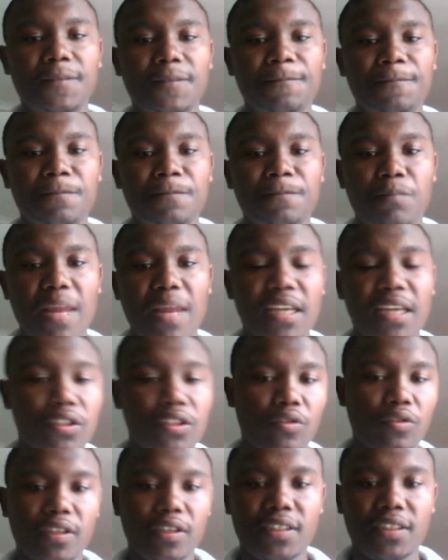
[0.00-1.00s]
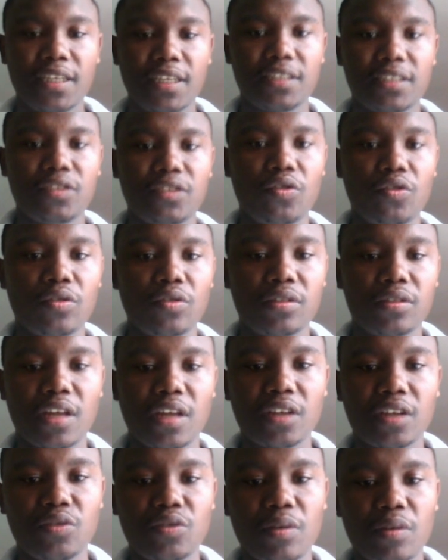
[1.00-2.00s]
black, sorry, takes your dark
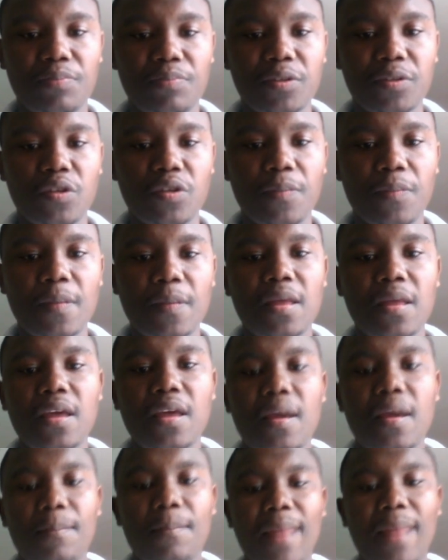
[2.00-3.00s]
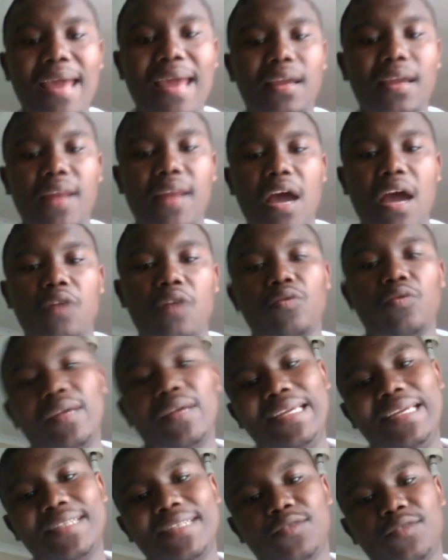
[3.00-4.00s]
square bishop. Black now
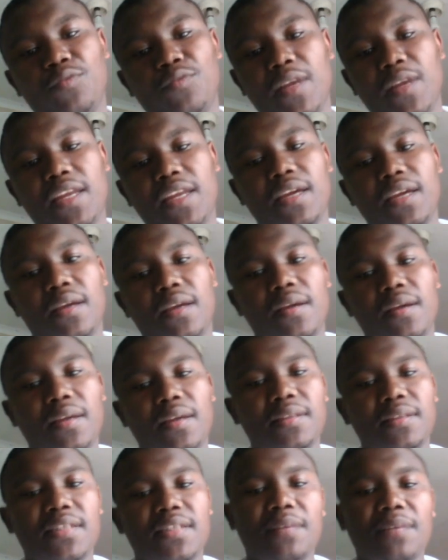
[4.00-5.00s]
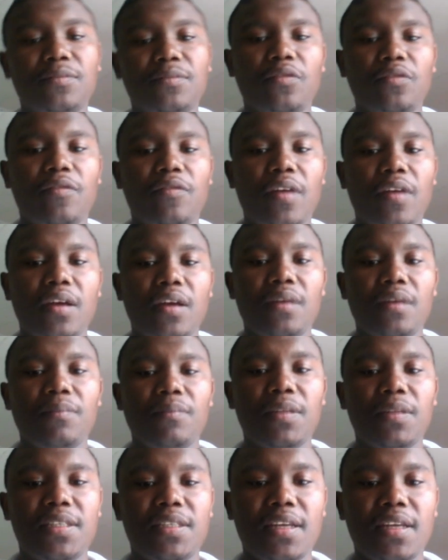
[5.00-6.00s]
is winning in terms of
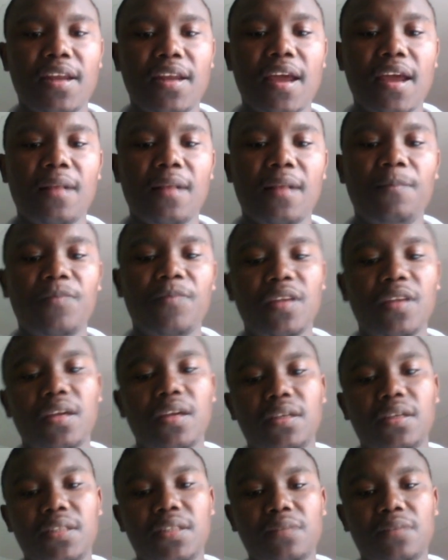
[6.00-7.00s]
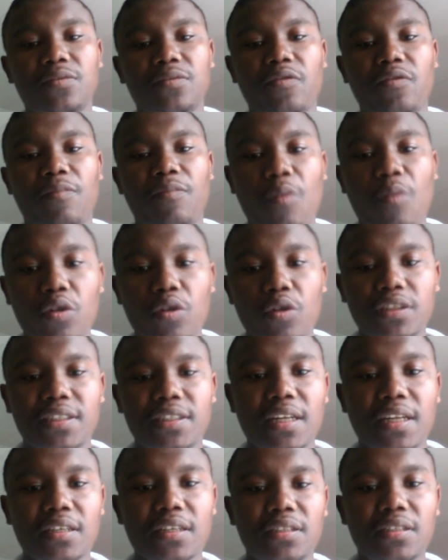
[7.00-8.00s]
material, in terms of pawn
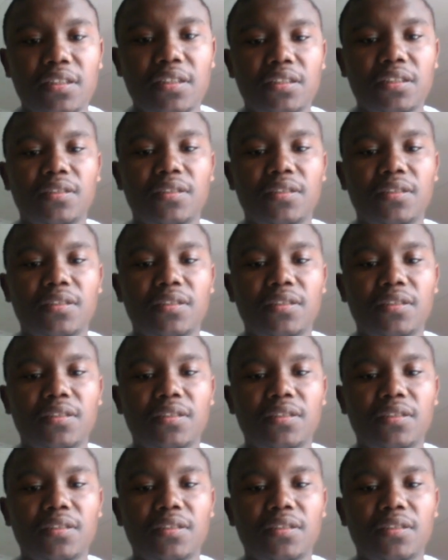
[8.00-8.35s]
structures,